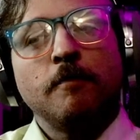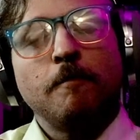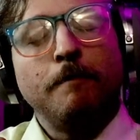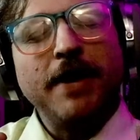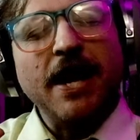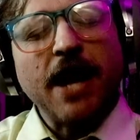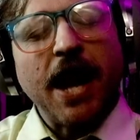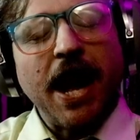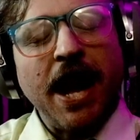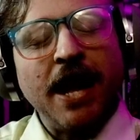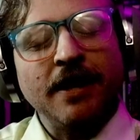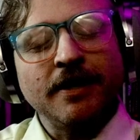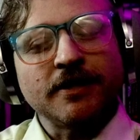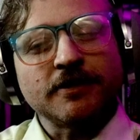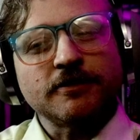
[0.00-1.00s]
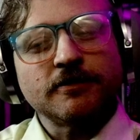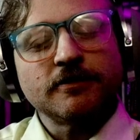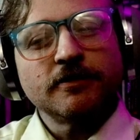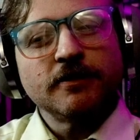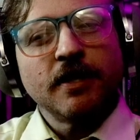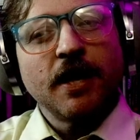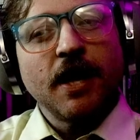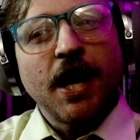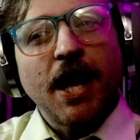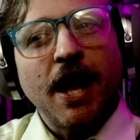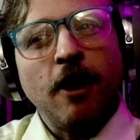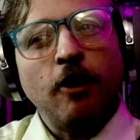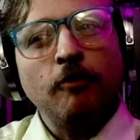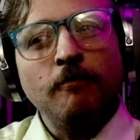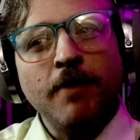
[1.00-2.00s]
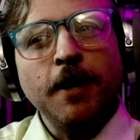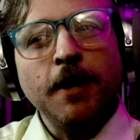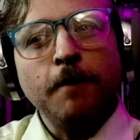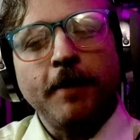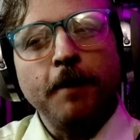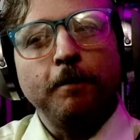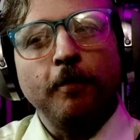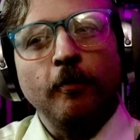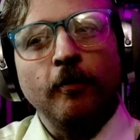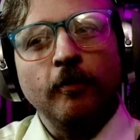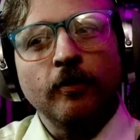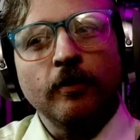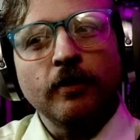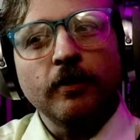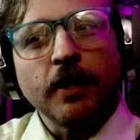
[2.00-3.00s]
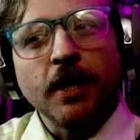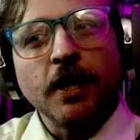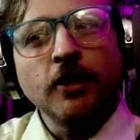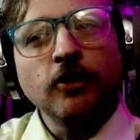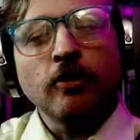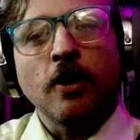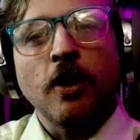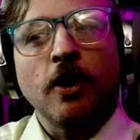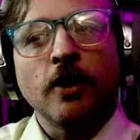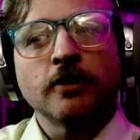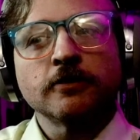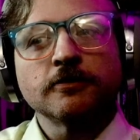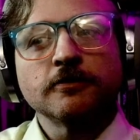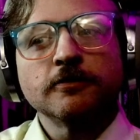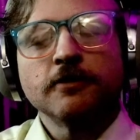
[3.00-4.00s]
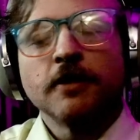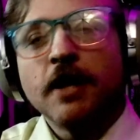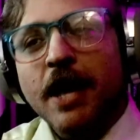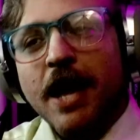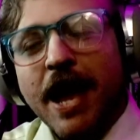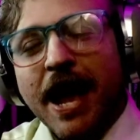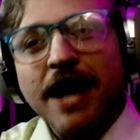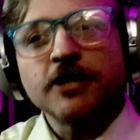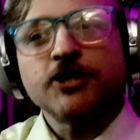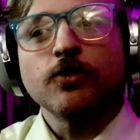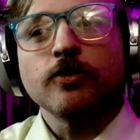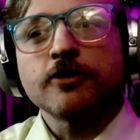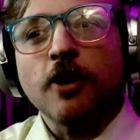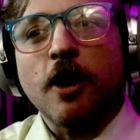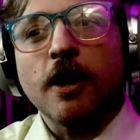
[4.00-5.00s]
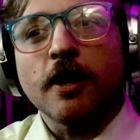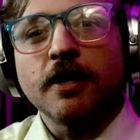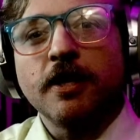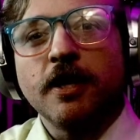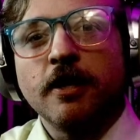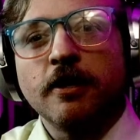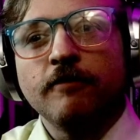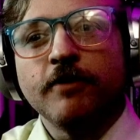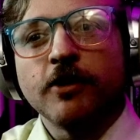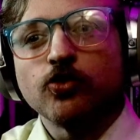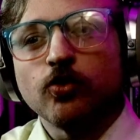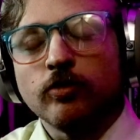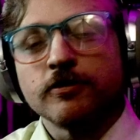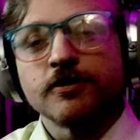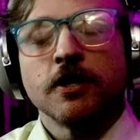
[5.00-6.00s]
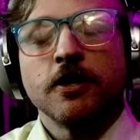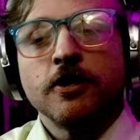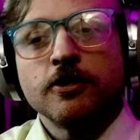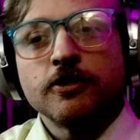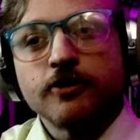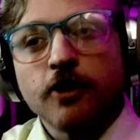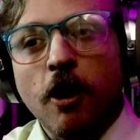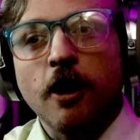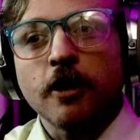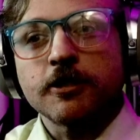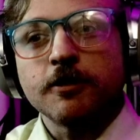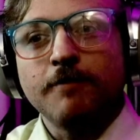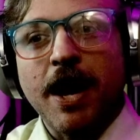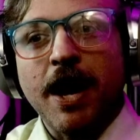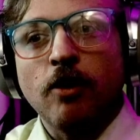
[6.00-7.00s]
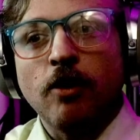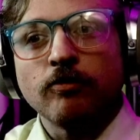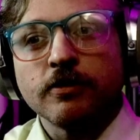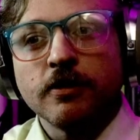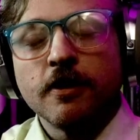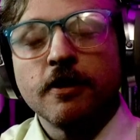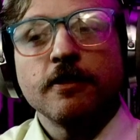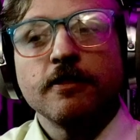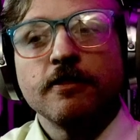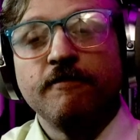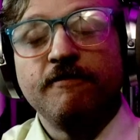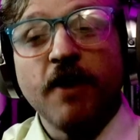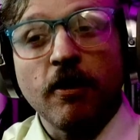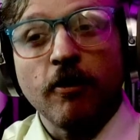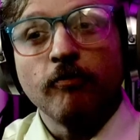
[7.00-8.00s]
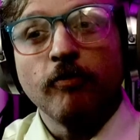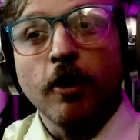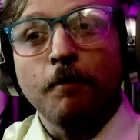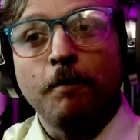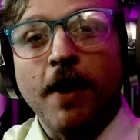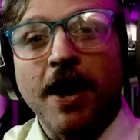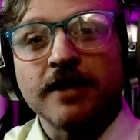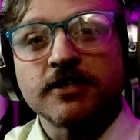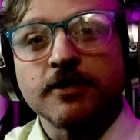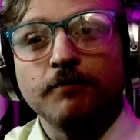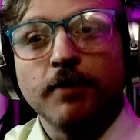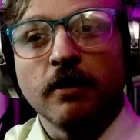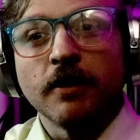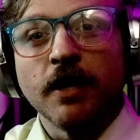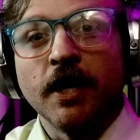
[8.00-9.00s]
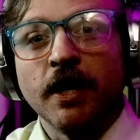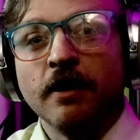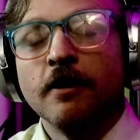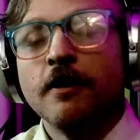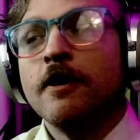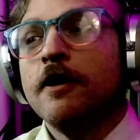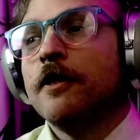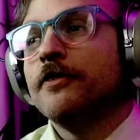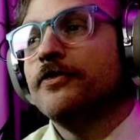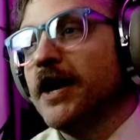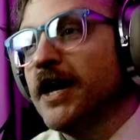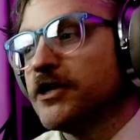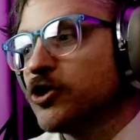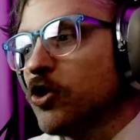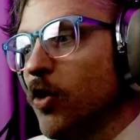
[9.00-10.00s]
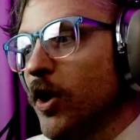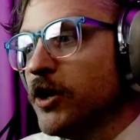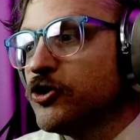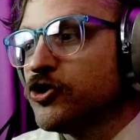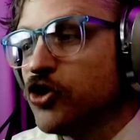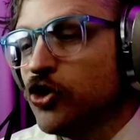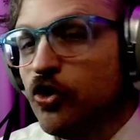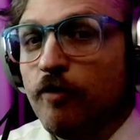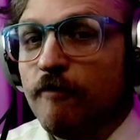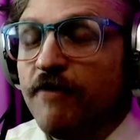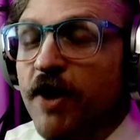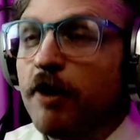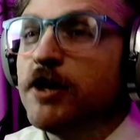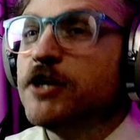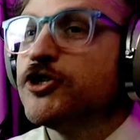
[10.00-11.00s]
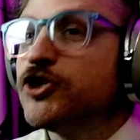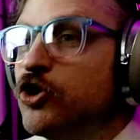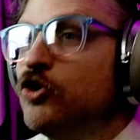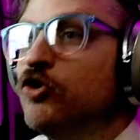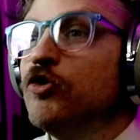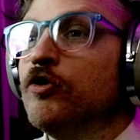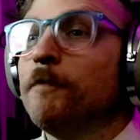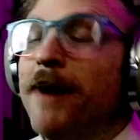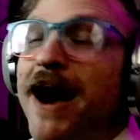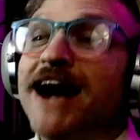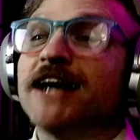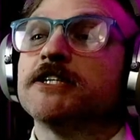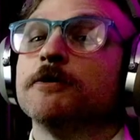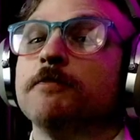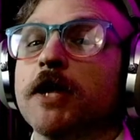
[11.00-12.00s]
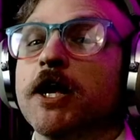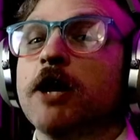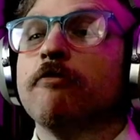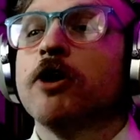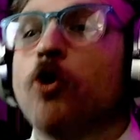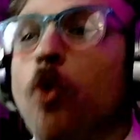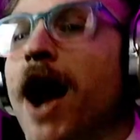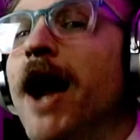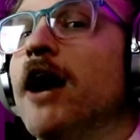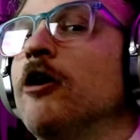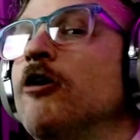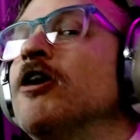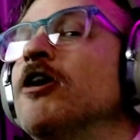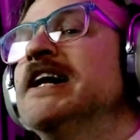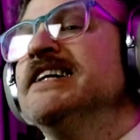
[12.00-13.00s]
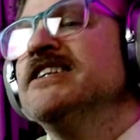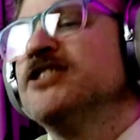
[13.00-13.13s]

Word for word: be honest, how many people in your heart, as you were talking to individuals, talked about the very real possibility that it's going to very soon possibly require,